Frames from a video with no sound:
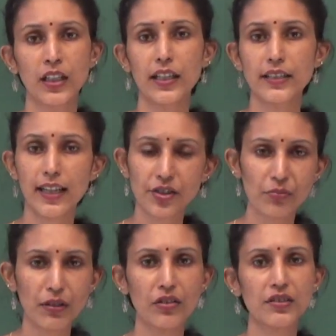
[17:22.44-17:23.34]
It has to
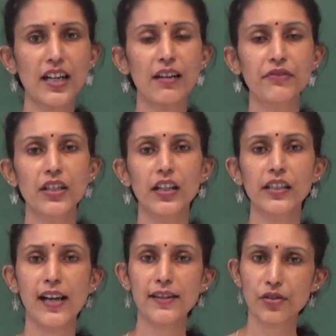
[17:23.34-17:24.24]
be looked after.
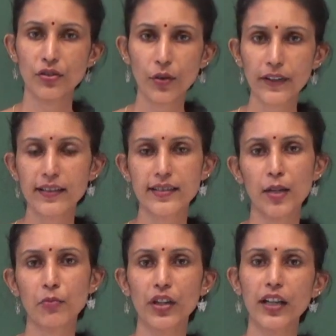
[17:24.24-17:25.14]
It has to go in the
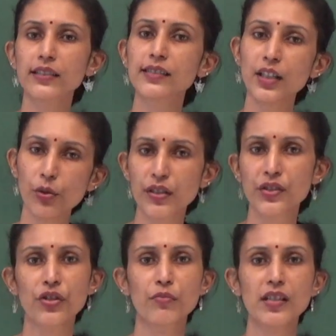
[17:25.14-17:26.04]
same way. A sequence
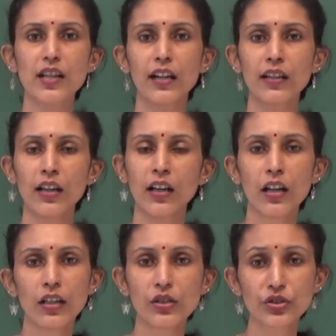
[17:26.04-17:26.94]
should be done.
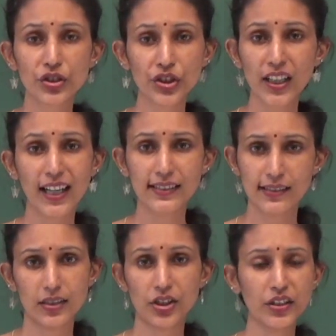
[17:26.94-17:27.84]
So
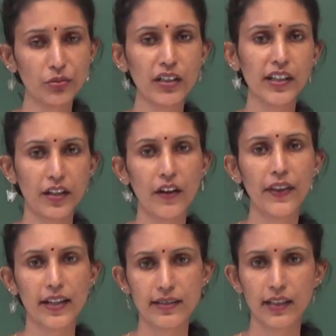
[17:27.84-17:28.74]
she's working on
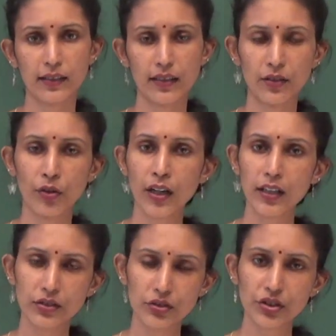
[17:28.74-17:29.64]
that sector.
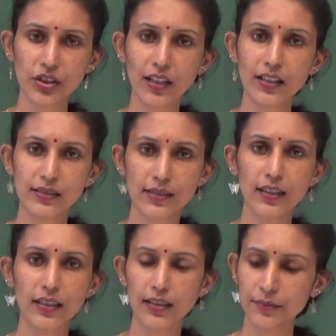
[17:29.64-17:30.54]
Okay, so she
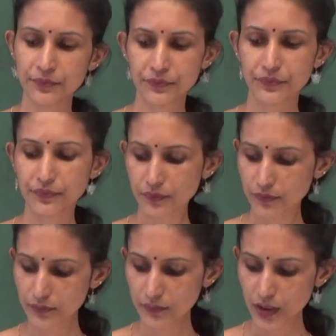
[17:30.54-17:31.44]

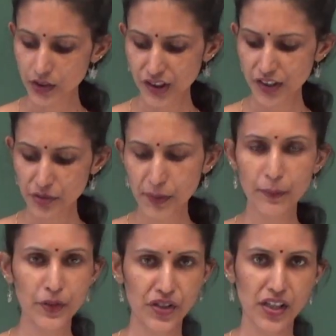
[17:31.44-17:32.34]
has to be
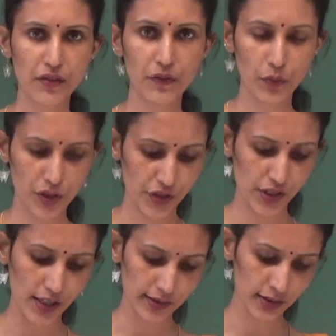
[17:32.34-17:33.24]
appreciated for what she
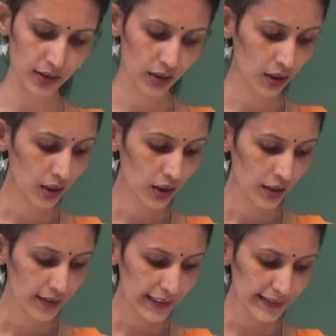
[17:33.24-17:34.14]
does.
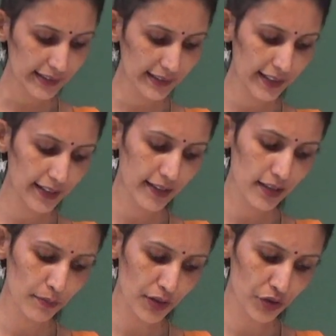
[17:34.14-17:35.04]
Next is
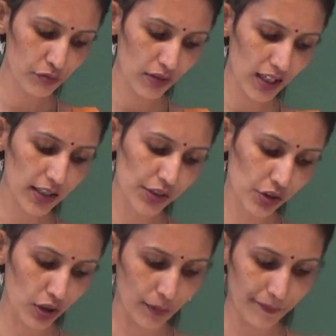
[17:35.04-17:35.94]
Kiran Mazumdar
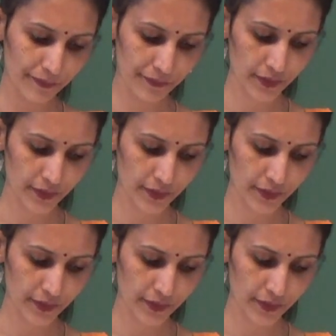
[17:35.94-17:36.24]
Shaw.